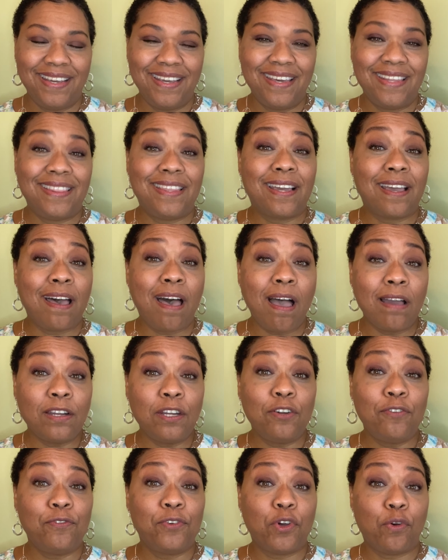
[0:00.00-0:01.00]
The
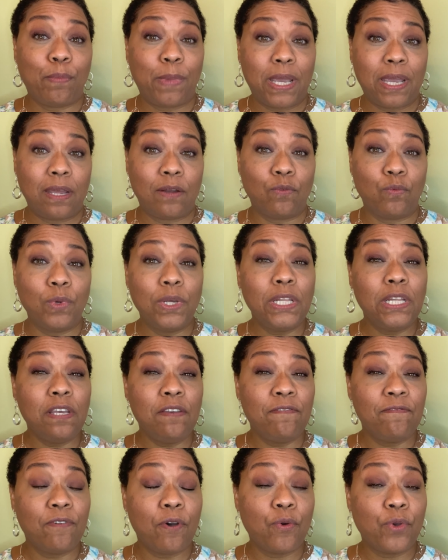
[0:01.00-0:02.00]
cognitive domain really
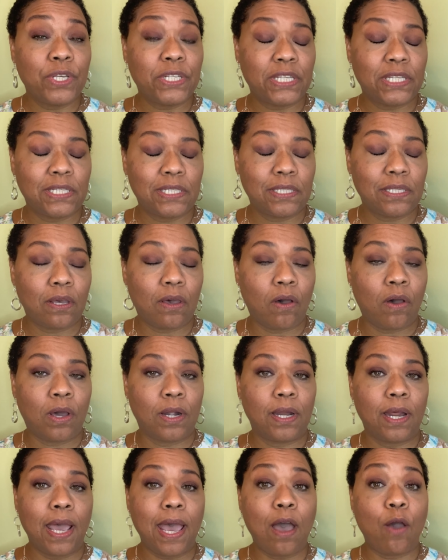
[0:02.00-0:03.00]
focuses
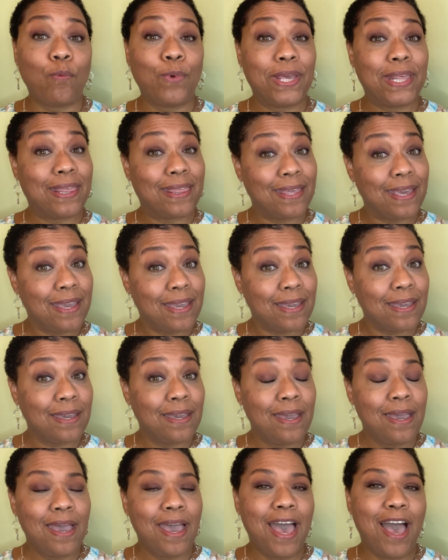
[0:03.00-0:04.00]
on how we think,
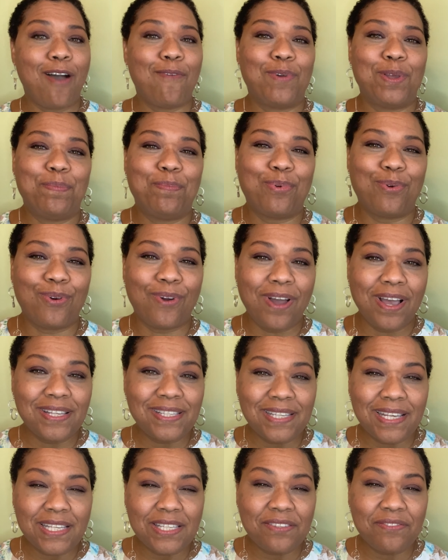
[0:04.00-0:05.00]
how we
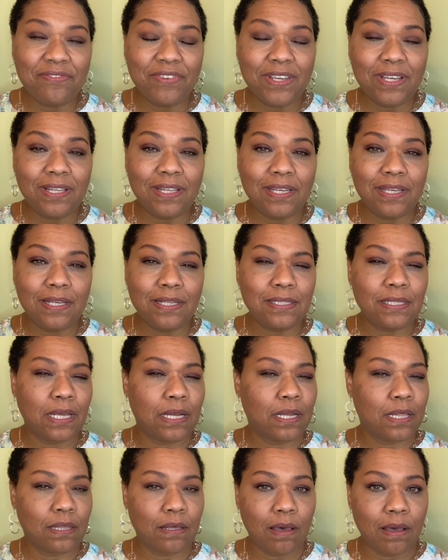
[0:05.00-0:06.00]
process feelings
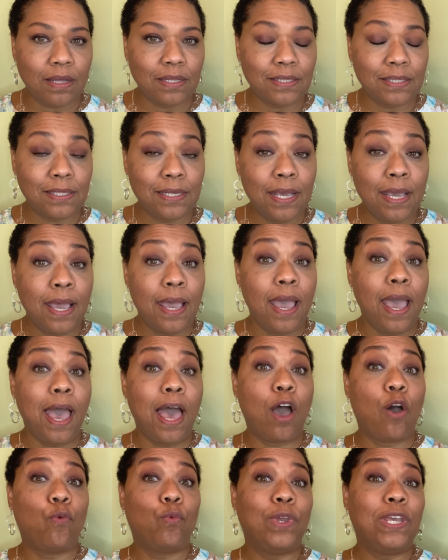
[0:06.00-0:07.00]
and thoughts,
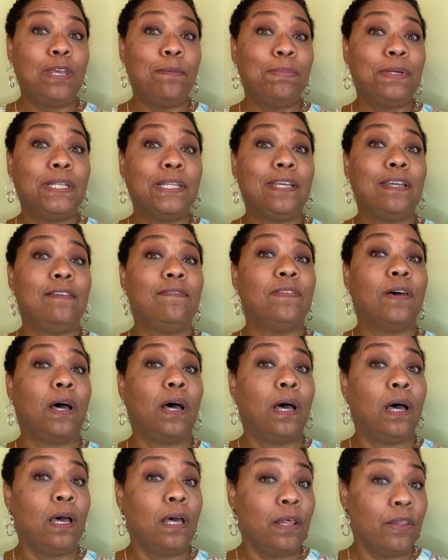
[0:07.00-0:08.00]
how we believe
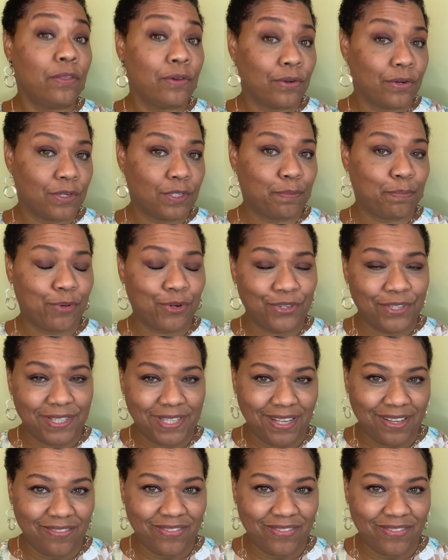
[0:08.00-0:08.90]
others perceive